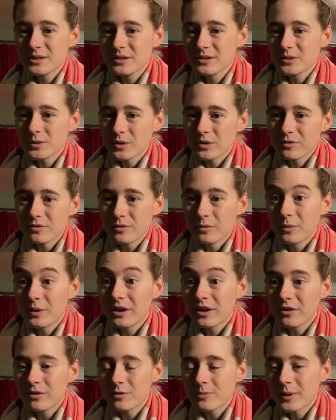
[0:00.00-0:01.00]
sort of
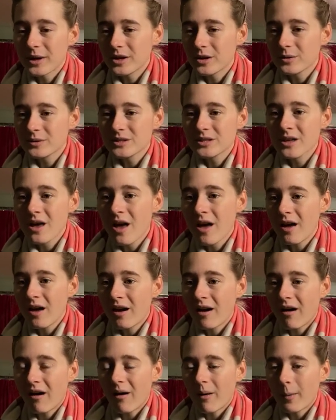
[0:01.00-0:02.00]
reading through my notes
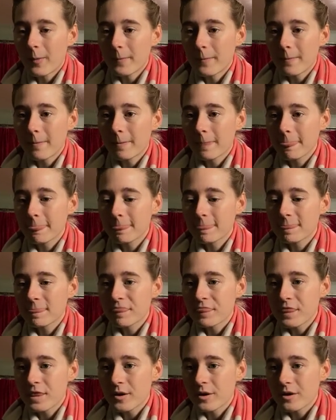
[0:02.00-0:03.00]

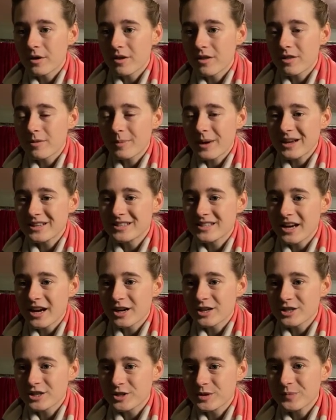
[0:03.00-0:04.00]
the past day or
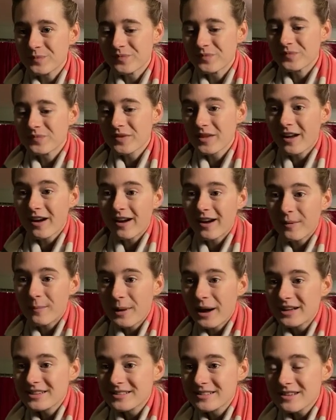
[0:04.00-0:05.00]
two
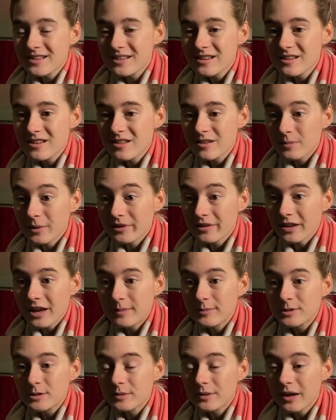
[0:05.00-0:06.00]
as the month came
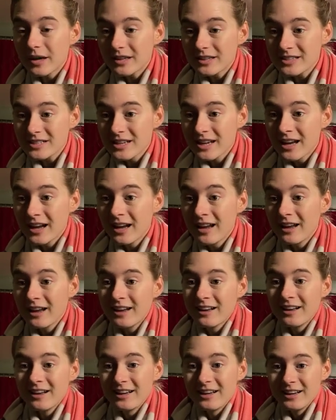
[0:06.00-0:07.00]
to an end.
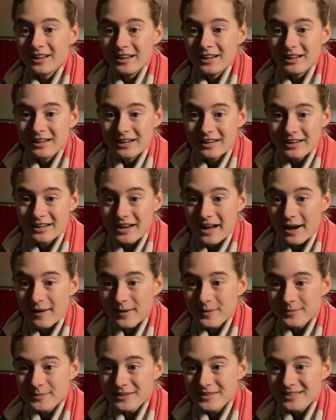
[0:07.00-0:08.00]
And now
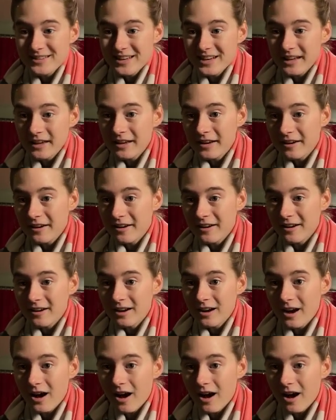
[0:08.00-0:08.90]
I'm sitting here